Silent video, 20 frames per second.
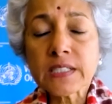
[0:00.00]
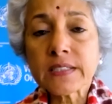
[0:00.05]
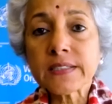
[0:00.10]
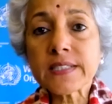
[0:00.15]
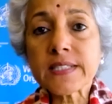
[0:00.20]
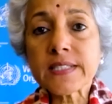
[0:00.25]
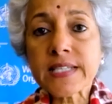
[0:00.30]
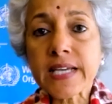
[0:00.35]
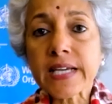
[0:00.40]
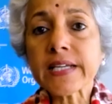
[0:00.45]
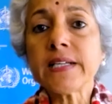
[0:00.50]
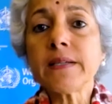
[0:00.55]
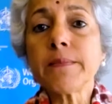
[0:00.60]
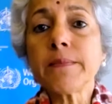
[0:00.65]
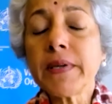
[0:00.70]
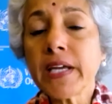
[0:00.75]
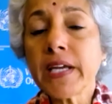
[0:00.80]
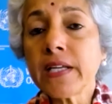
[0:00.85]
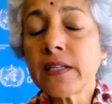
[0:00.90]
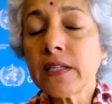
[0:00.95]
The second
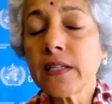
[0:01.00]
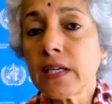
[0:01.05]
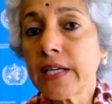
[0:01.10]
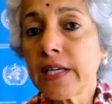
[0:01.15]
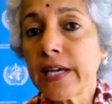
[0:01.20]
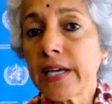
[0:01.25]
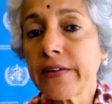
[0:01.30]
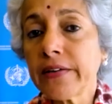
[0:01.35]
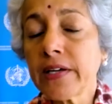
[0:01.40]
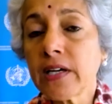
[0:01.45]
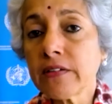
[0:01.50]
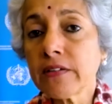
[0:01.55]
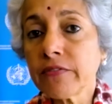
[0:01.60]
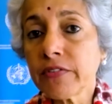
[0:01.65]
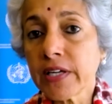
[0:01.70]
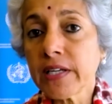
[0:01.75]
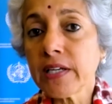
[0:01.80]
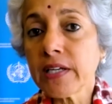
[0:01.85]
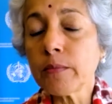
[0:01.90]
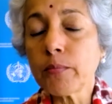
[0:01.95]
main area, and
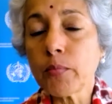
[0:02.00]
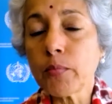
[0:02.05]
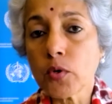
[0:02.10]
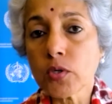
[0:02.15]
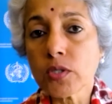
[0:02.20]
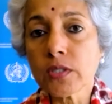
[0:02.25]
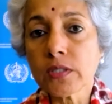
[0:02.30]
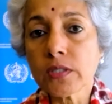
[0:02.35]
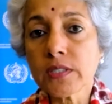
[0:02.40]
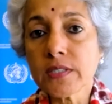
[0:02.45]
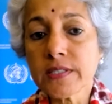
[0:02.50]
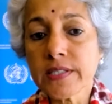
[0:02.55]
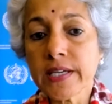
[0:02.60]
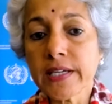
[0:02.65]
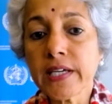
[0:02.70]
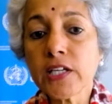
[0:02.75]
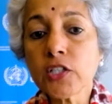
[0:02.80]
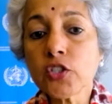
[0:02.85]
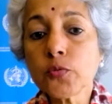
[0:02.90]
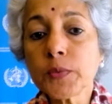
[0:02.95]
very important, is
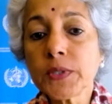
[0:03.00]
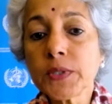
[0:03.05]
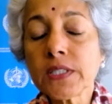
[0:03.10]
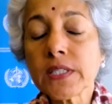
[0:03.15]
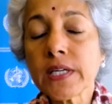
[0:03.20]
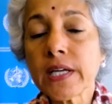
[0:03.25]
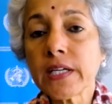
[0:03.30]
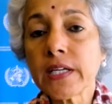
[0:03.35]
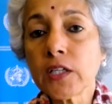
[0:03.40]
engagement and